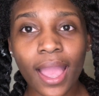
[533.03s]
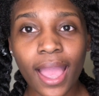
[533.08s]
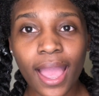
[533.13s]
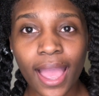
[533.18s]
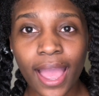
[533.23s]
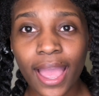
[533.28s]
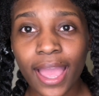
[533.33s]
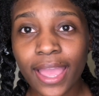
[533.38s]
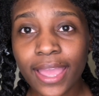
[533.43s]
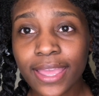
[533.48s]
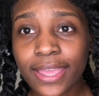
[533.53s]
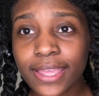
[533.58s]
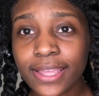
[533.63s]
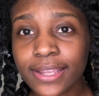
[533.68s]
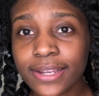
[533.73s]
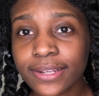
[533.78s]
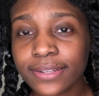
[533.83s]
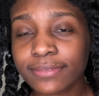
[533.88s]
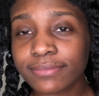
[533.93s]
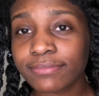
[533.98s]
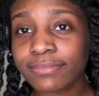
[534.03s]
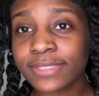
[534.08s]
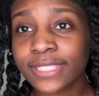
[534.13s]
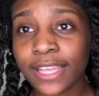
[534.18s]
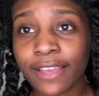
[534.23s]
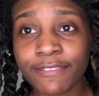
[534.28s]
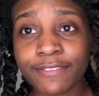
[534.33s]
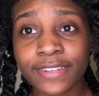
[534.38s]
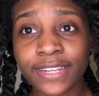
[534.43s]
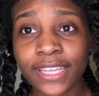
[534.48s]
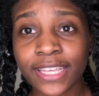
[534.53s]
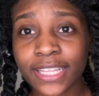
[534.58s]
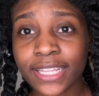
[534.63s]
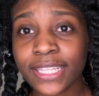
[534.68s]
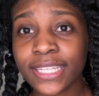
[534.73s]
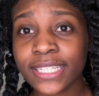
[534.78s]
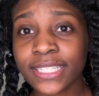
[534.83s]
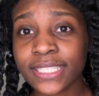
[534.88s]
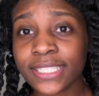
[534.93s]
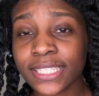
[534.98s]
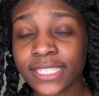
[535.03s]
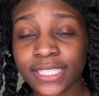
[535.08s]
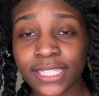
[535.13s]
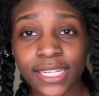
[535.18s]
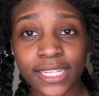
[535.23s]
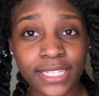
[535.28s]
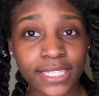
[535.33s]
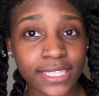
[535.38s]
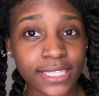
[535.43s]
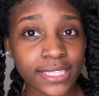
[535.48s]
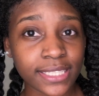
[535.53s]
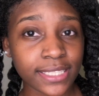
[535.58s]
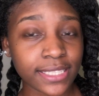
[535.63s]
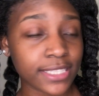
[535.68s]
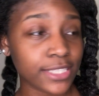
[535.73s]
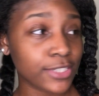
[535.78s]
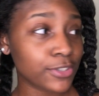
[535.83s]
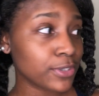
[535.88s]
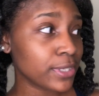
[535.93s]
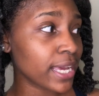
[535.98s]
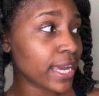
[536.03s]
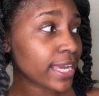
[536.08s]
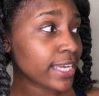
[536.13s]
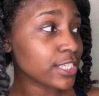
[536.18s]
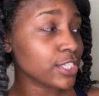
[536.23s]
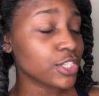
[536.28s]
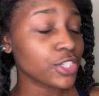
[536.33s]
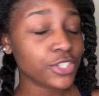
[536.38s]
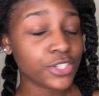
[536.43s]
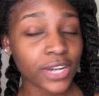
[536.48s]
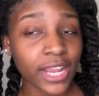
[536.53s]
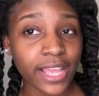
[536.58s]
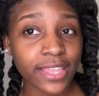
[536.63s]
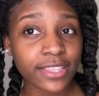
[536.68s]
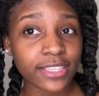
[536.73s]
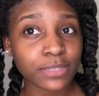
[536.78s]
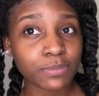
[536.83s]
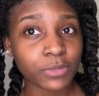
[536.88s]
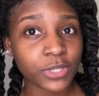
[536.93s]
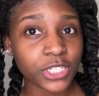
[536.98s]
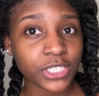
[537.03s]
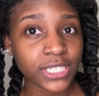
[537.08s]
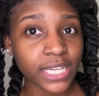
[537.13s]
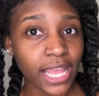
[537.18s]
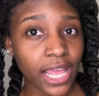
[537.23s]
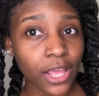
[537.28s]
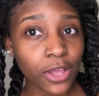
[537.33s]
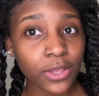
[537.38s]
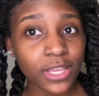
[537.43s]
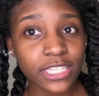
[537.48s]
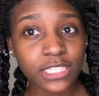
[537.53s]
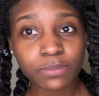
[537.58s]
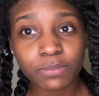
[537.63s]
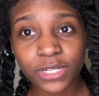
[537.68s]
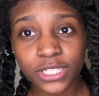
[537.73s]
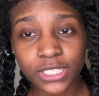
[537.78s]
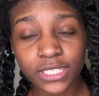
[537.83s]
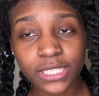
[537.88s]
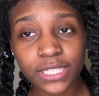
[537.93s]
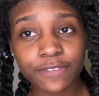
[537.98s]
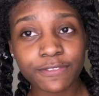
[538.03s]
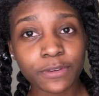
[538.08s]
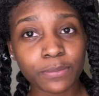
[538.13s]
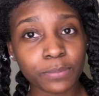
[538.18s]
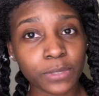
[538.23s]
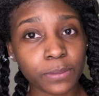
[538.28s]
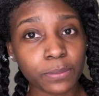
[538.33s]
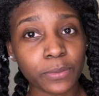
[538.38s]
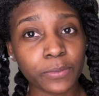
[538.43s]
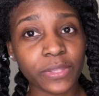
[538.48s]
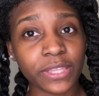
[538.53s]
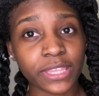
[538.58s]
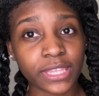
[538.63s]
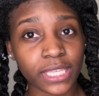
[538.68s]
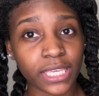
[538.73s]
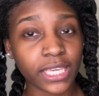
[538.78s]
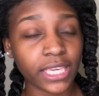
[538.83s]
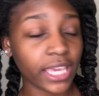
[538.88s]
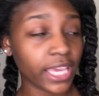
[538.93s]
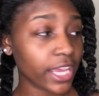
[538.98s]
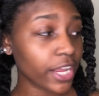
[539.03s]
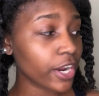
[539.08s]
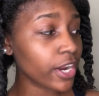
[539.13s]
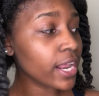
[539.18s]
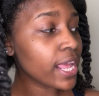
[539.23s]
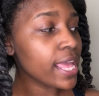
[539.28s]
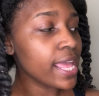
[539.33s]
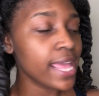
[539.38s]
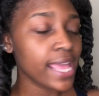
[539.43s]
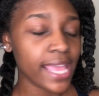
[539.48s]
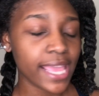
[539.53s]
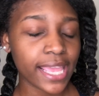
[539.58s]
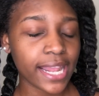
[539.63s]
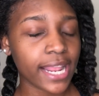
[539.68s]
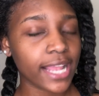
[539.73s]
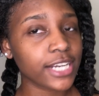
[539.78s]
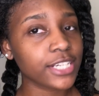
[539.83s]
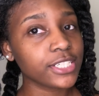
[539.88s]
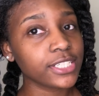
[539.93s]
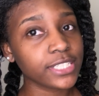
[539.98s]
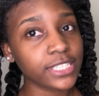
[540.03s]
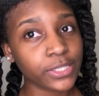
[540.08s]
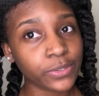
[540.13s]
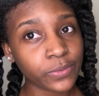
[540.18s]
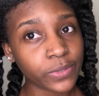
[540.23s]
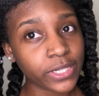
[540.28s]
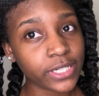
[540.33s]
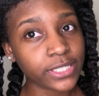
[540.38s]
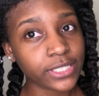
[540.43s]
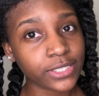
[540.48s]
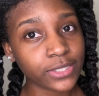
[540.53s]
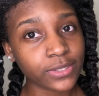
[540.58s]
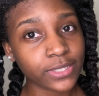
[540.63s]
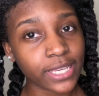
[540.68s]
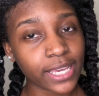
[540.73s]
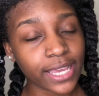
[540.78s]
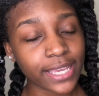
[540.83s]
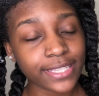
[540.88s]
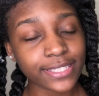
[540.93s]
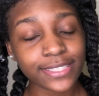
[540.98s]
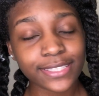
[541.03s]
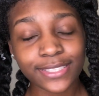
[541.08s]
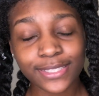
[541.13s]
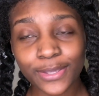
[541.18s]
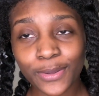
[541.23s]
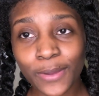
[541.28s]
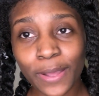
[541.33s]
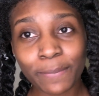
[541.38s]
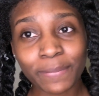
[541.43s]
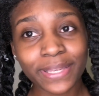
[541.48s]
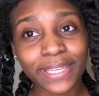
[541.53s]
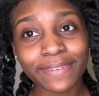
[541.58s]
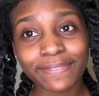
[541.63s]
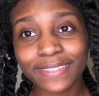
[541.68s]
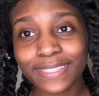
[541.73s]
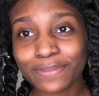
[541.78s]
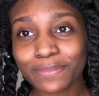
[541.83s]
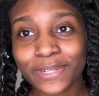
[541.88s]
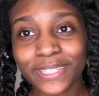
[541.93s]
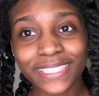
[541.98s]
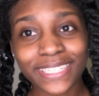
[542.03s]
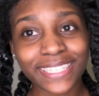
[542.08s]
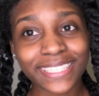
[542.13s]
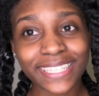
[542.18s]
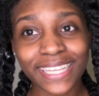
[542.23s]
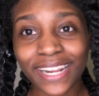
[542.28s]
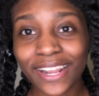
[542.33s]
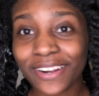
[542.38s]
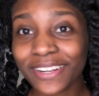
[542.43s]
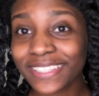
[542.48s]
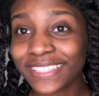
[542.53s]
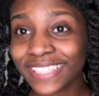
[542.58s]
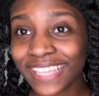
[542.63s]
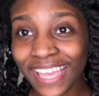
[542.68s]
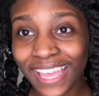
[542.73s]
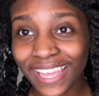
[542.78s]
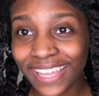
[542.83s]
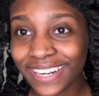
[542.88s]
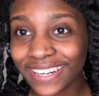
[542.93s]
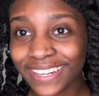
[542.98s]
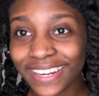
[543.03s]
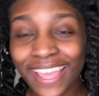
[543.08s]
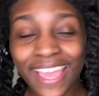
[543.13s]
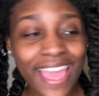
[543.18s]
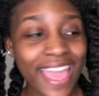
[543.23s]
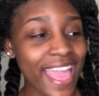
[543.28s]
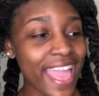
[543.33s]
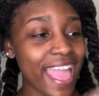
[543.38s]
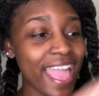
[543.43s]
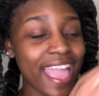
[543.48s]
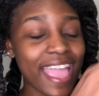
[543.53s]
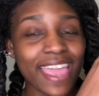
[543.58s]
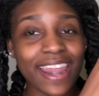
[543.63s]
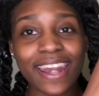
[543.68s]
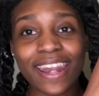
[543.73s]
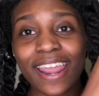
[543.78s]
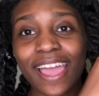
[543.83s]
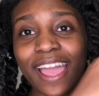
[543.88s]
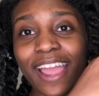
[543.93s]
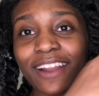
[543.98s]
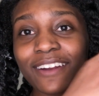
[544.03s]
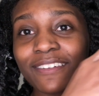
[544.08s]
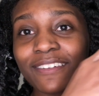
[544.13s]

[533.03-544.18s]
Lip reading: I definitely suggest you guys try this brush out, especially for people with thick hair. It actually works, you guys. So I'm gonna give this brush a 10 out of 10, and I